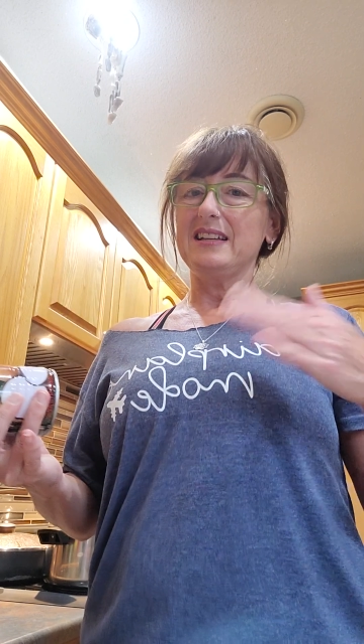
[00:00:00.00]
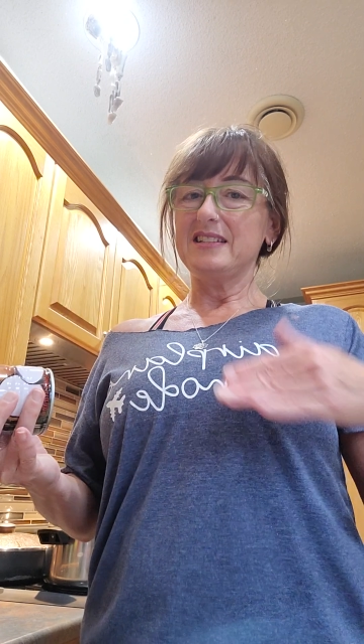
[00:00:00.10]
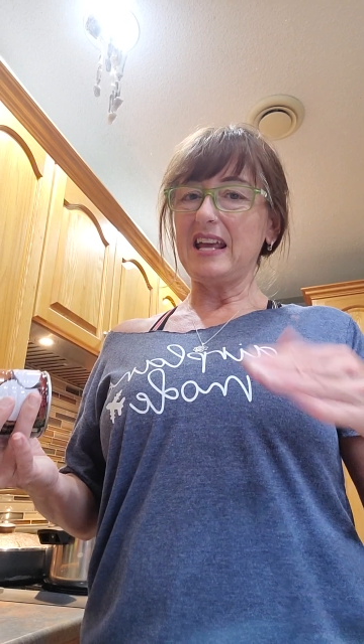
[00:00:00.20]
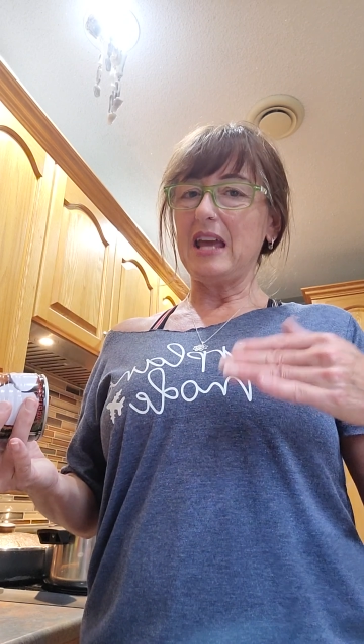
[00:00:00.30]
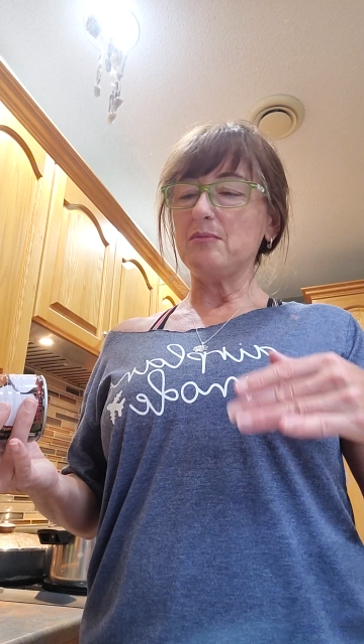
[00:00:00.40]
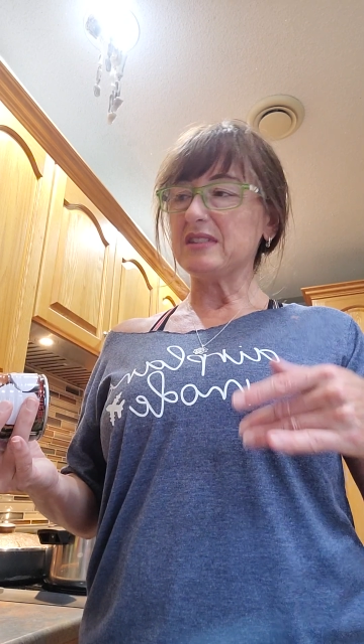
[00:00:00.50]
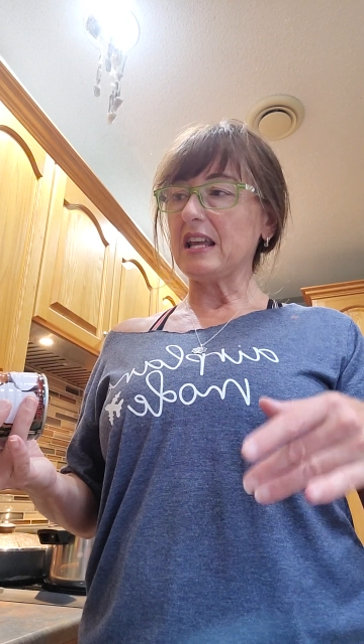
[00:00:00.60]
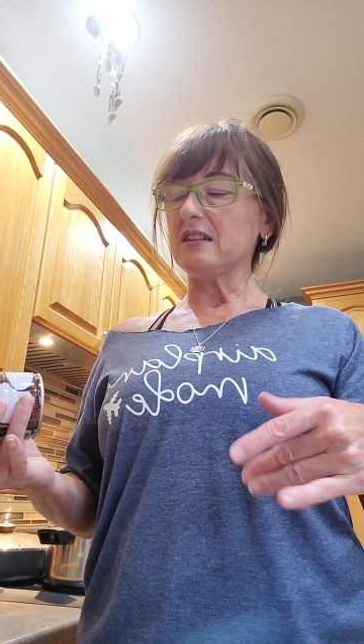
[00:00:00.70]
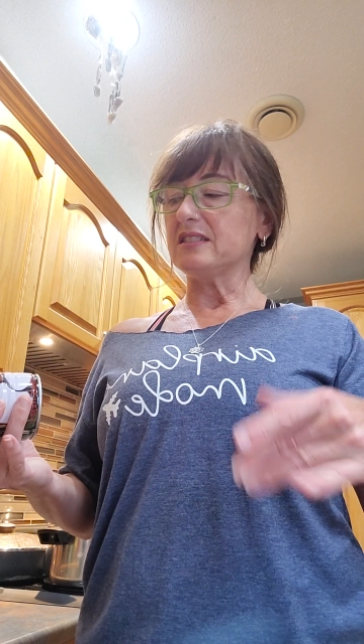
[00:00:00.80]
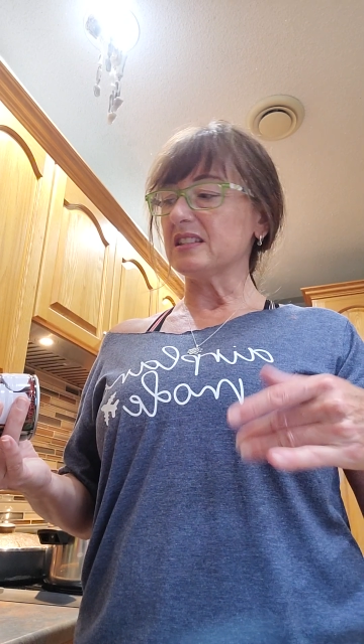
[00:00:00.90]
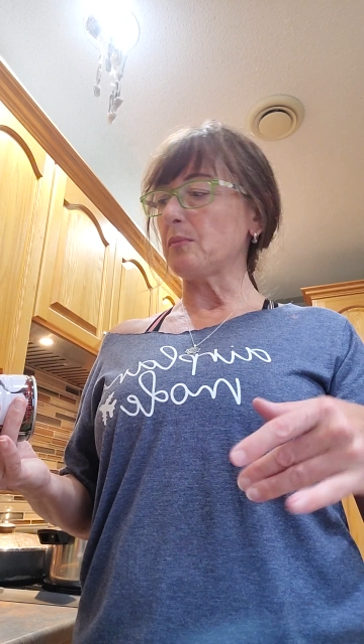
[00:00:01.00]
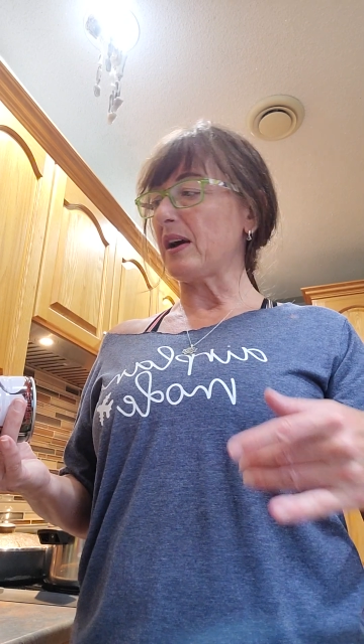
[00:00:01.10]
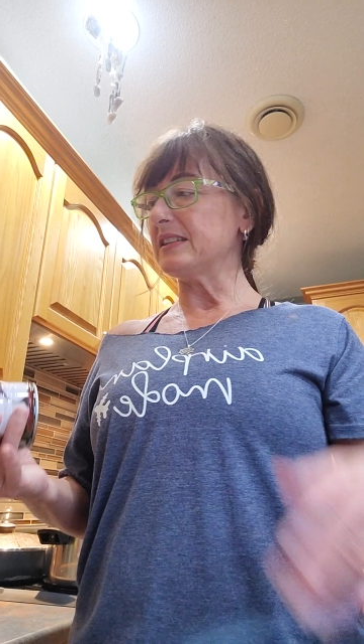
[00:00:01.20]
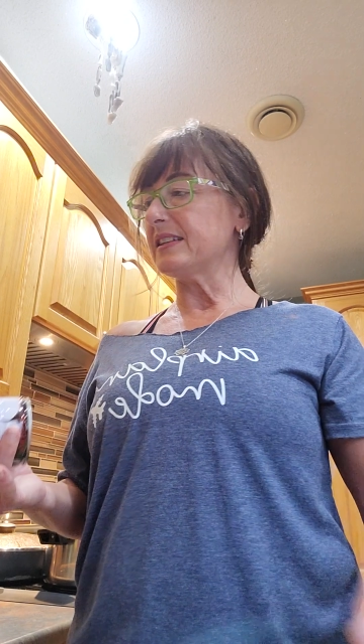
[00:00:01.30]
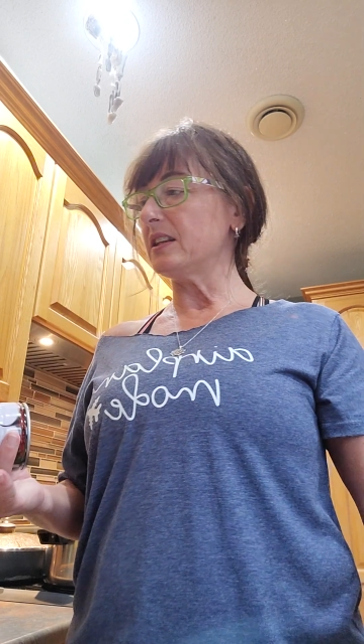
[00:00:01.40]
tames down the
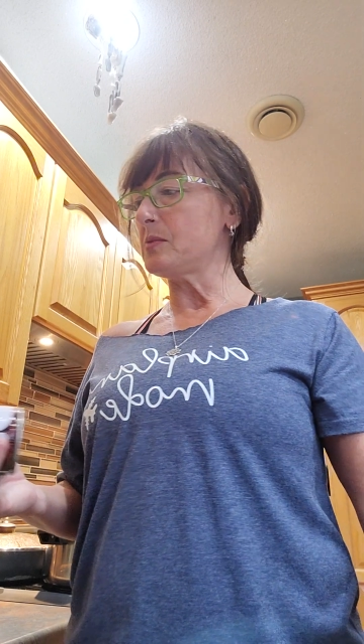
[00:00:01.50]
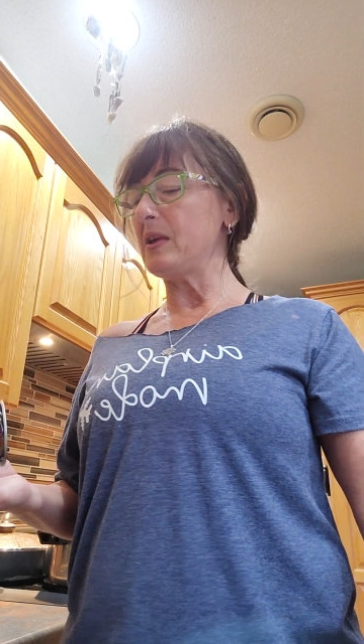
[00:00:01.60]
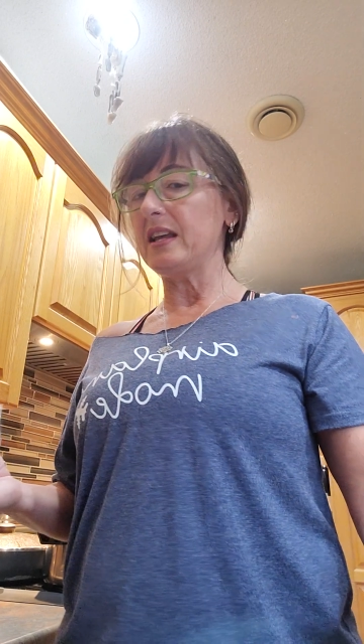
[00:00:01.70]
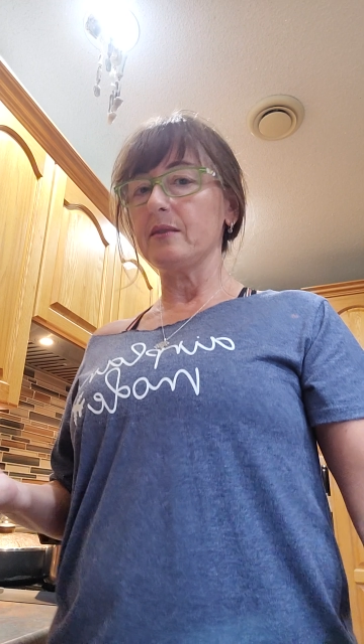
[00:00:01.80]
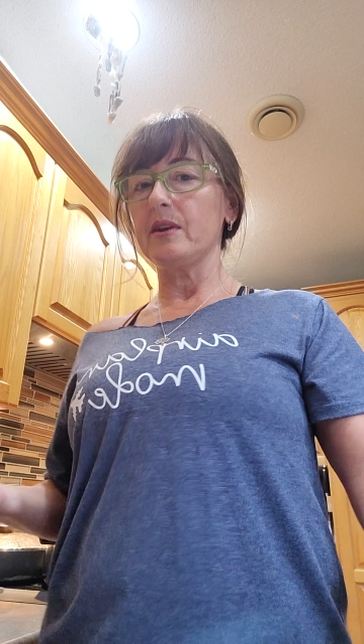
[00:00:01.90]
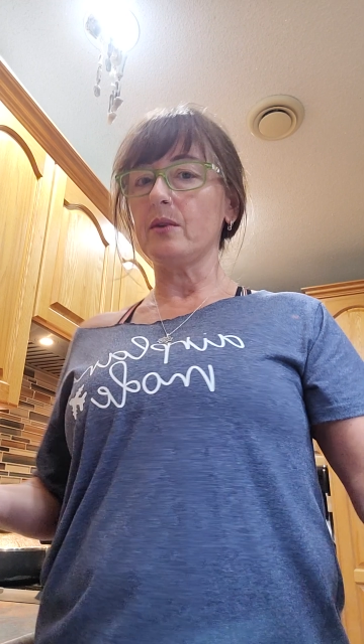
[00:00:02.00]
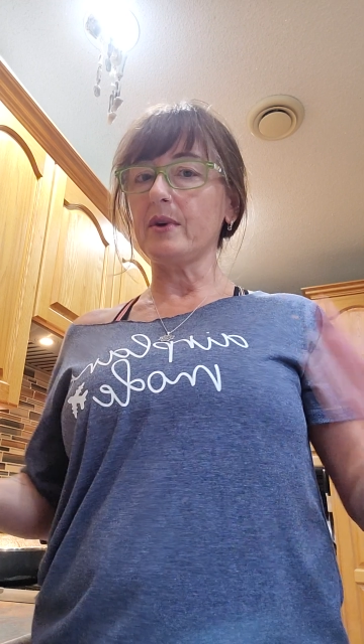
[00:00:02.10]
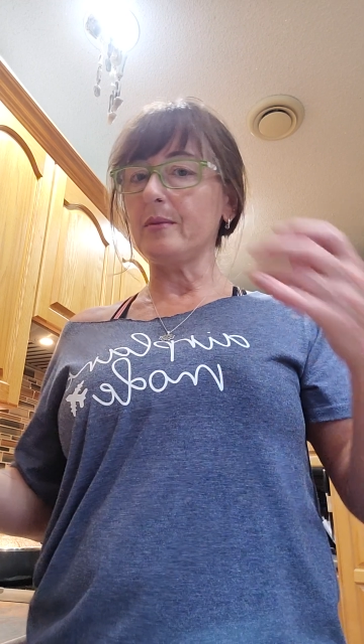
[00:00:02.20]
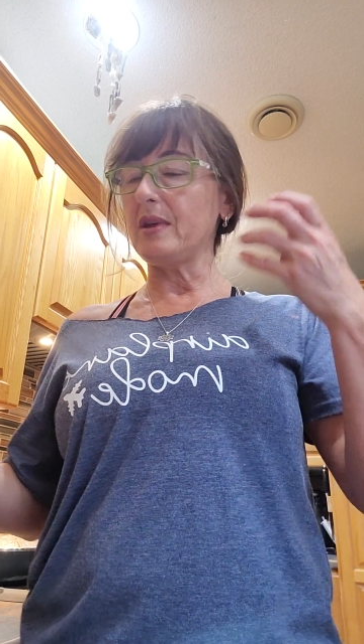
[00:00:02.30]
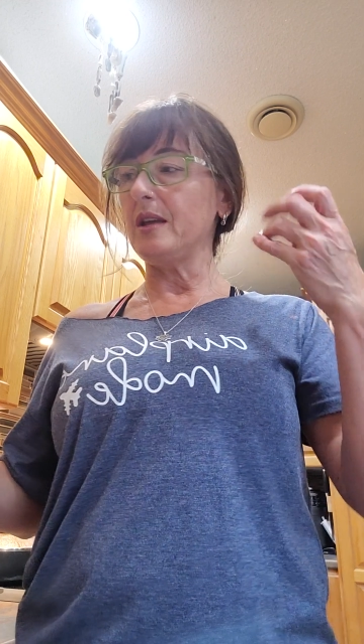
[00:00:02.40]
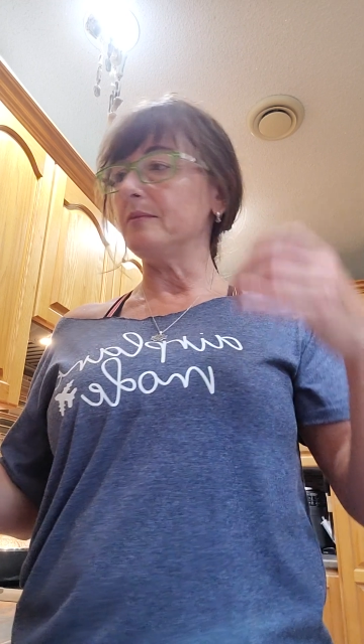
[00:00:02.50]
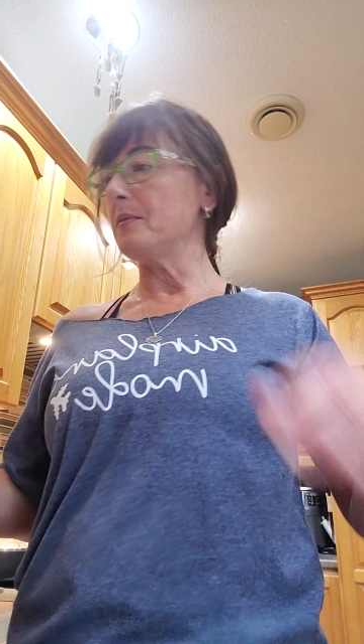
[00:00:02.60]
spice a little bit. We don't want to be